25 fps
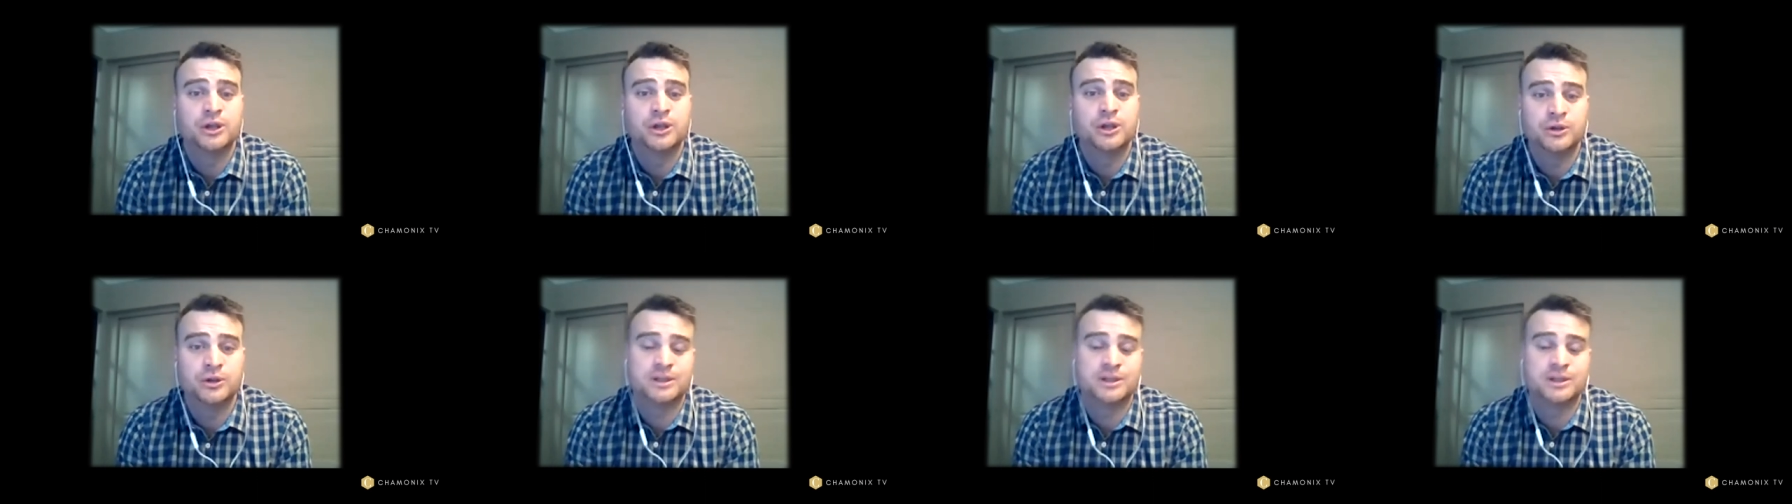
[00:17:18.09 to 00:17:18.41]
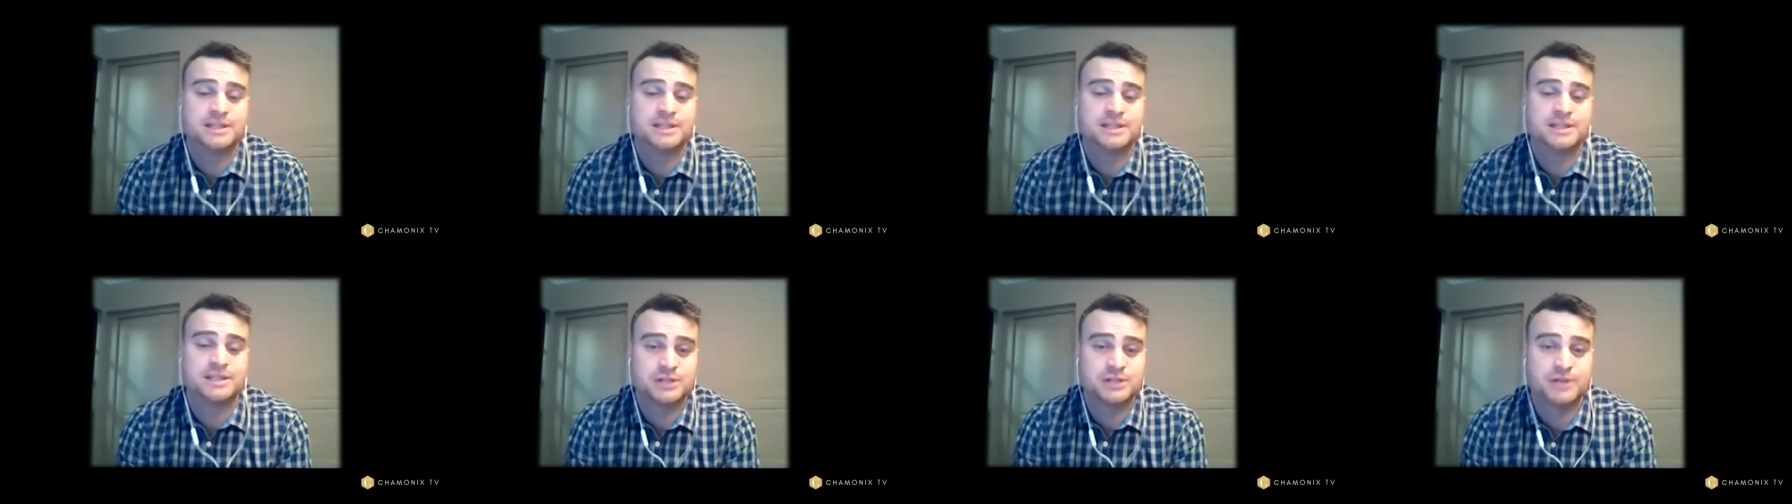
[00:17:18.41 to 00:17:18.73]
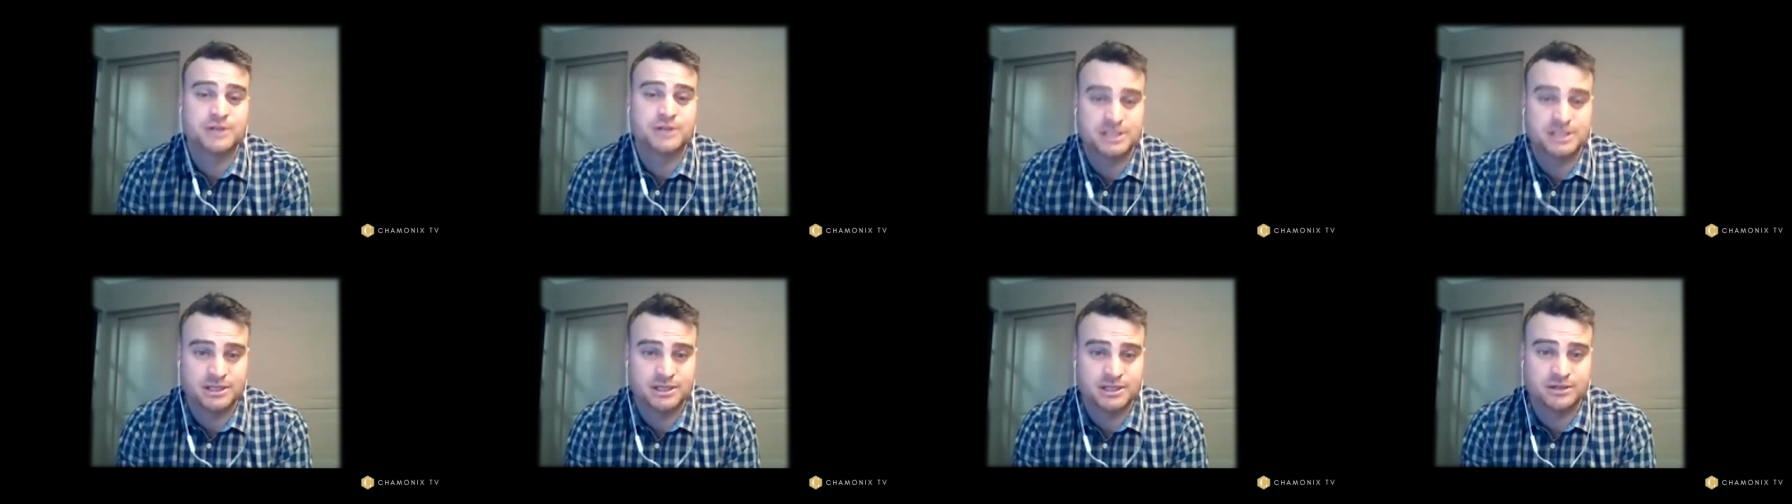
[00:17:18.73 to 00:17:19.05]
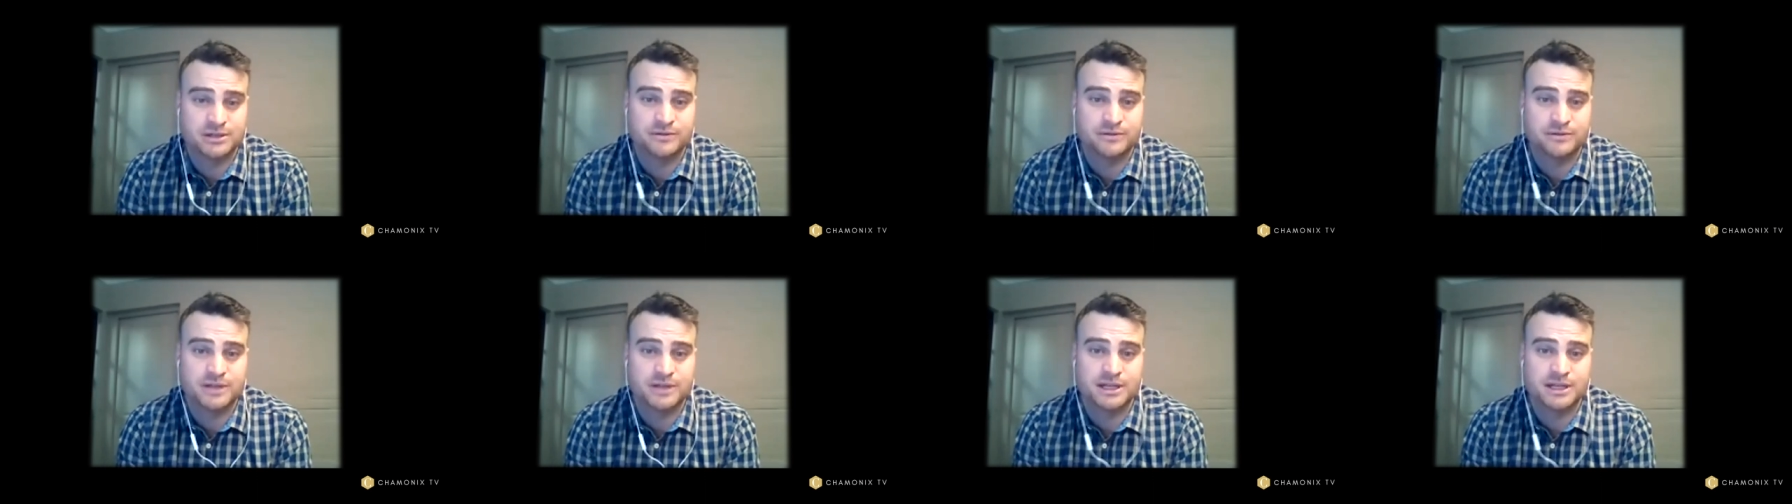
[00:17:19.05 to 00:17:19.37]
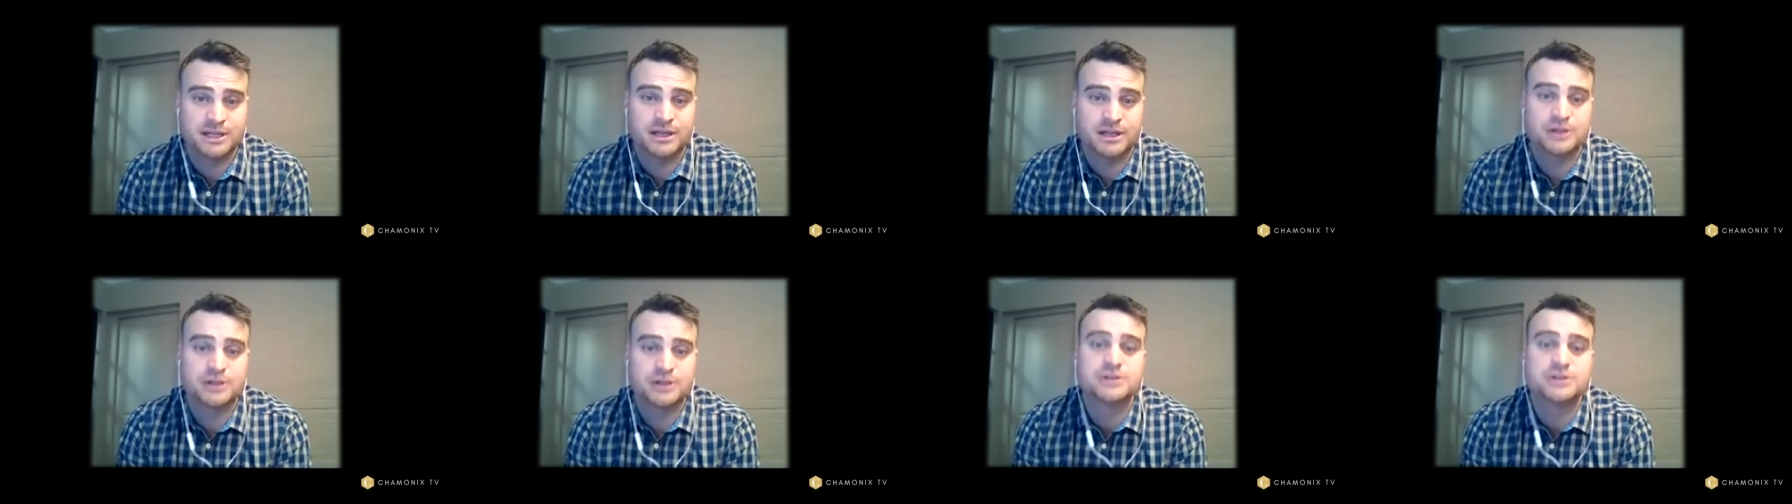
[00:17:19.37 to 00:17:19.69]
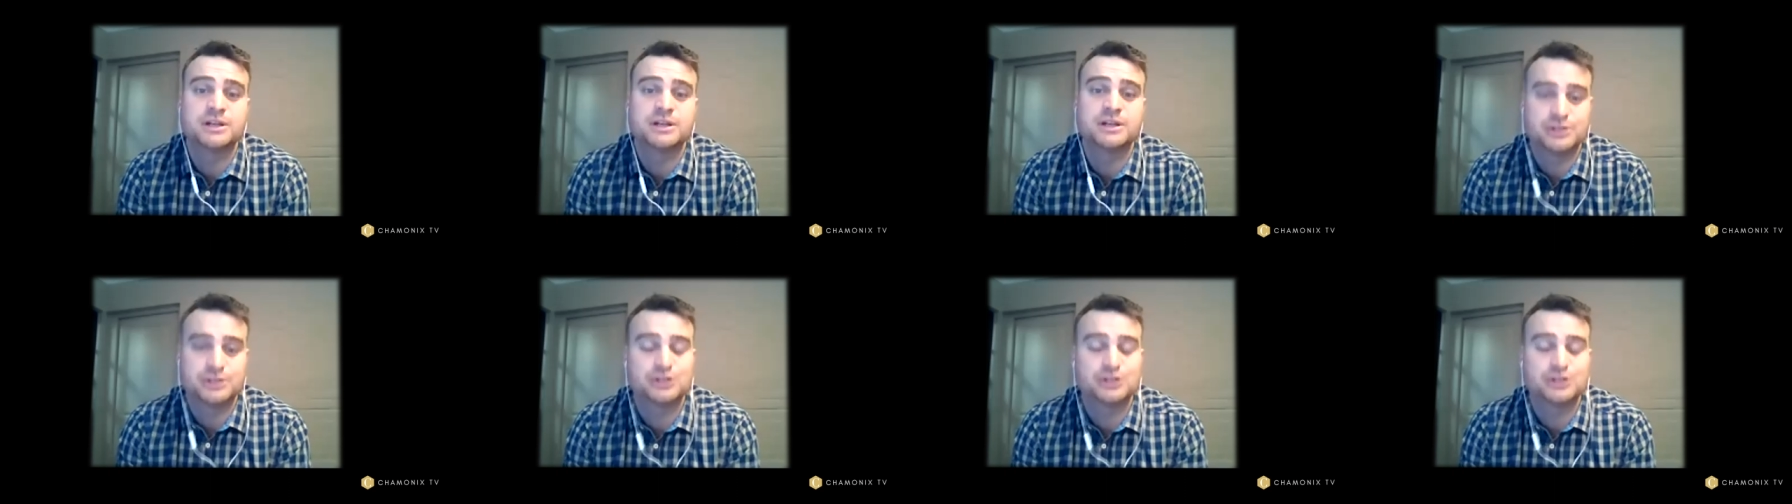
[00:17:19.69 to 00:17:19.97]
you're a tax resident of that country,